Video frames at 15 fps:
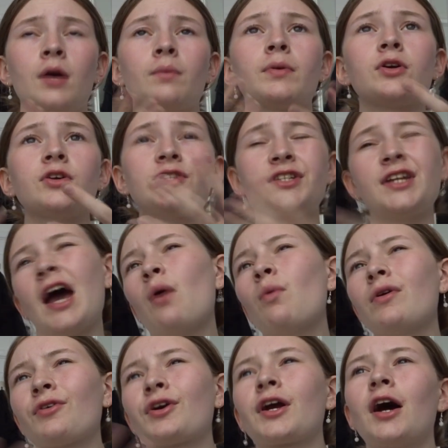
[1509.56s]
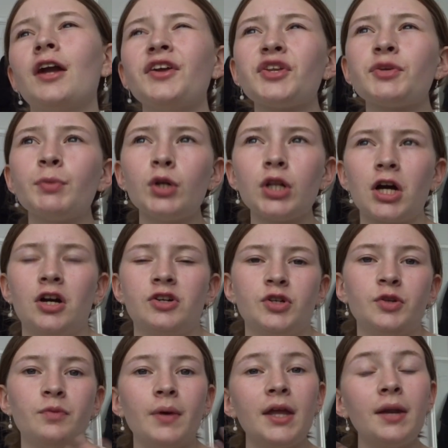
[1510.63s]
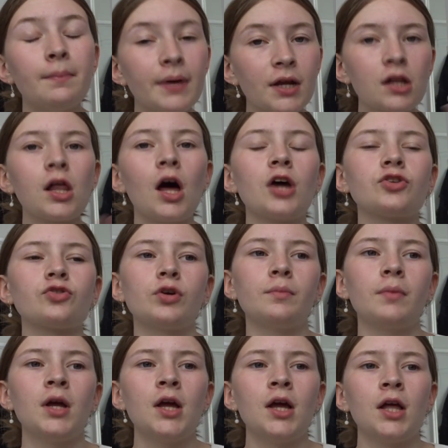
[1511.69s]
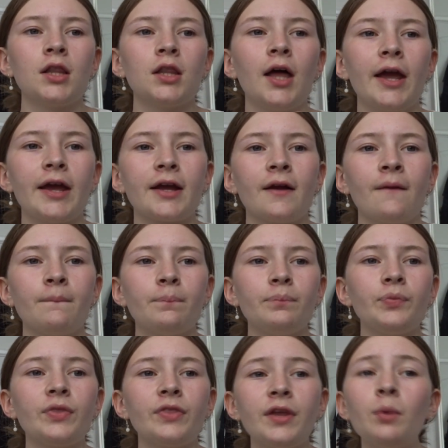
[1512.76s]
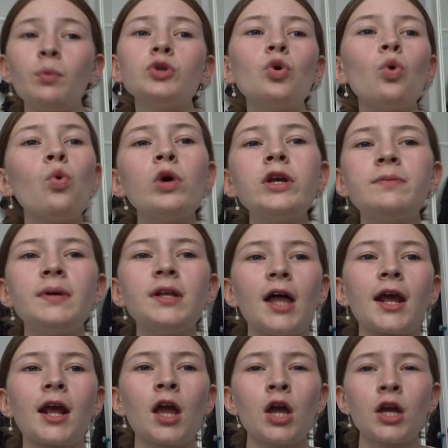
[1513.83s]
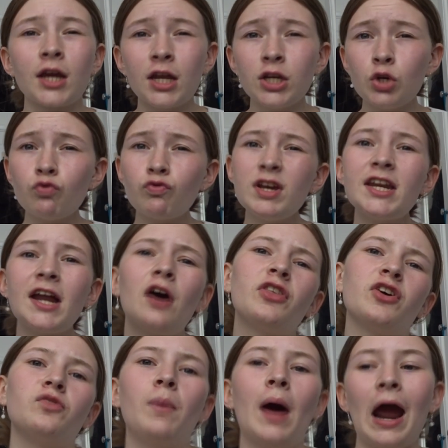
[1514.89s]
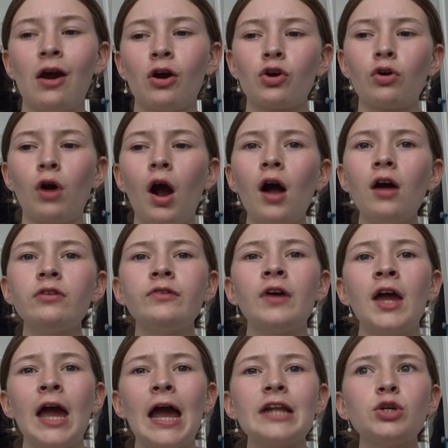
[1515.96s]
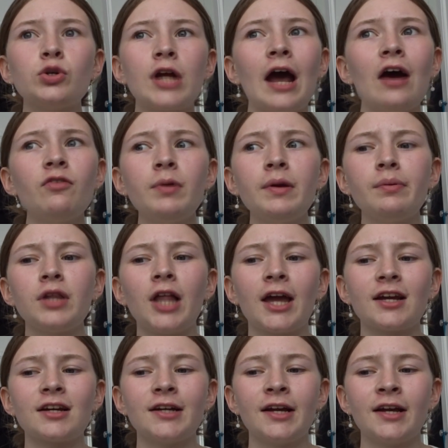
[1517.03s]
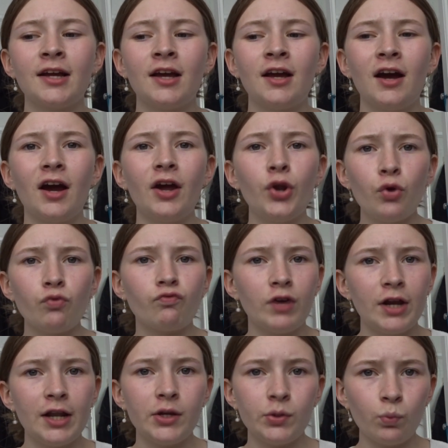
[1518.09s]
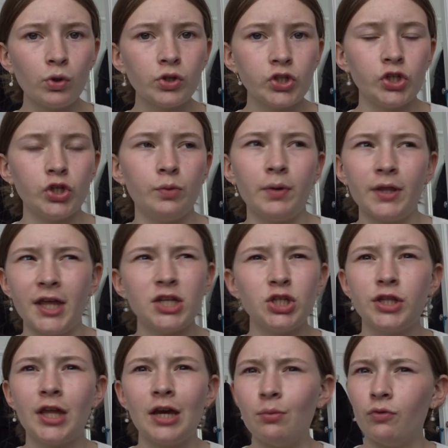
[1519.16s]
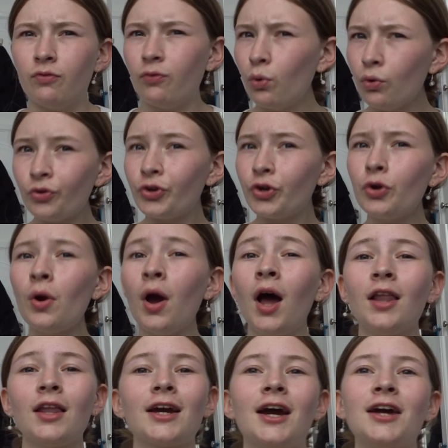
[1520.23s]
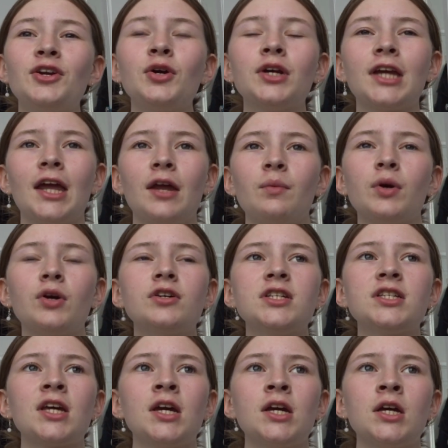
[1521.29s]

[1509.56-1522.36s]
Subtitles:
because now we're in kind of smaller classrooms, but in a big classroom, like, there would always be, like, can you read out this paragraph? And you would have people like, I don't really want to, but then they were forced to. Like, I don't get it, because